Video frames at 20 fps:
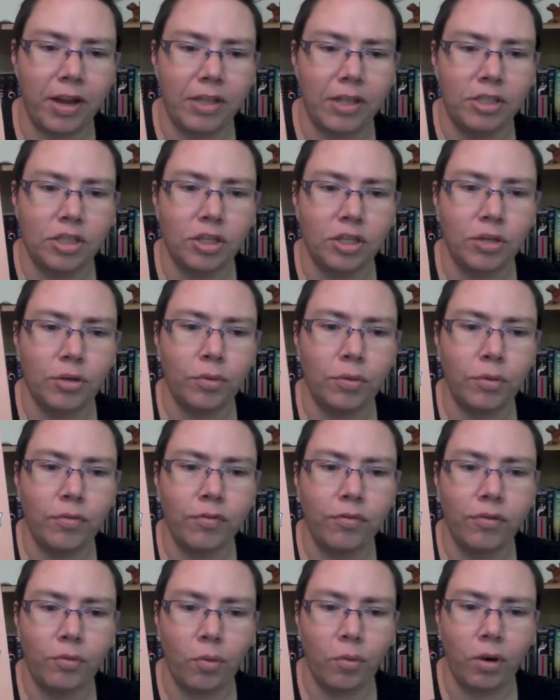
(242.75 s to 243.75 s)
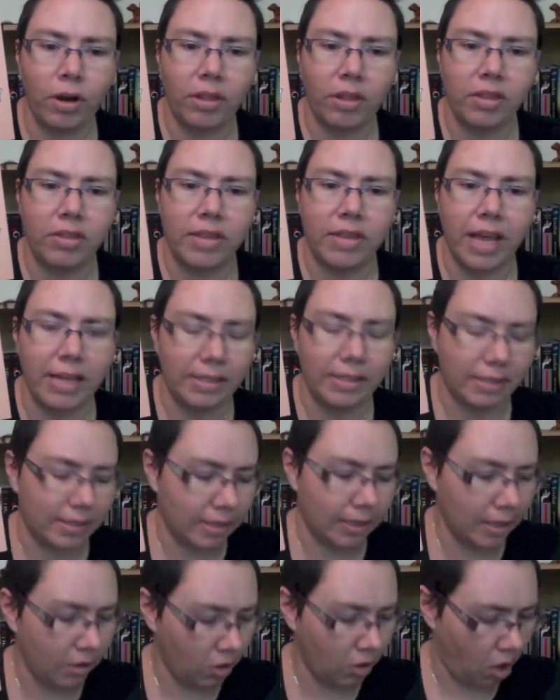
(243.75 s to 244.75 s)
You have thwarted destiny
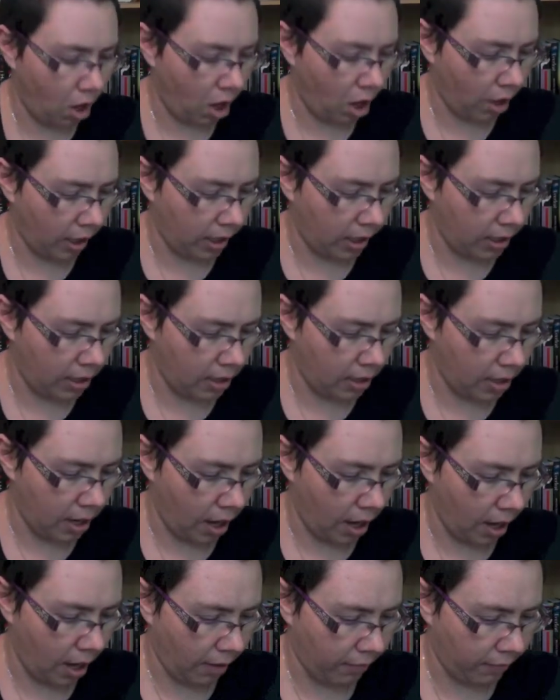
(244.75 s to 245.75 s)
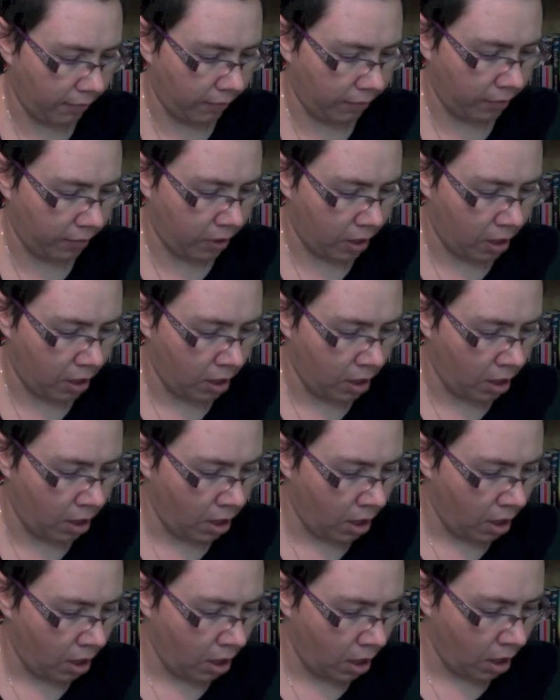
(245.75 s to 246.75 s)
long enough.
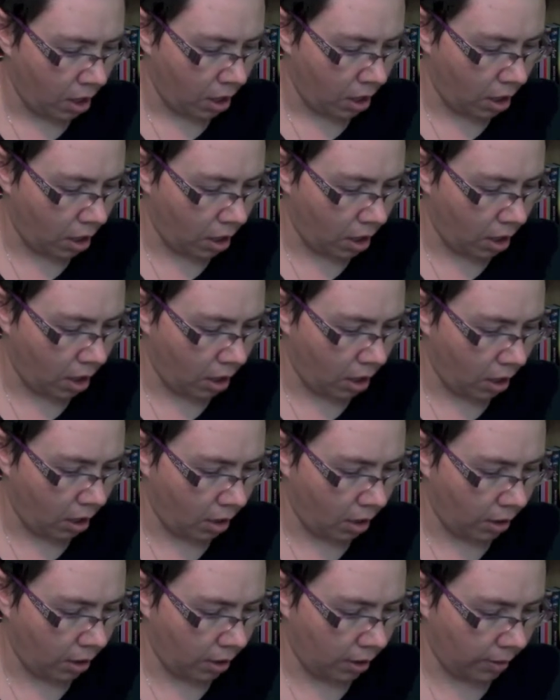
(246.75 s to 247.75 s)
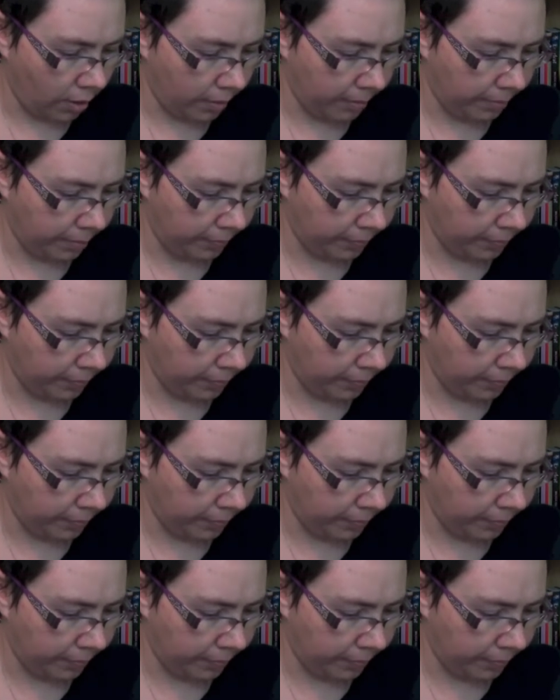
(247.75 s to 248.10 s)
Um.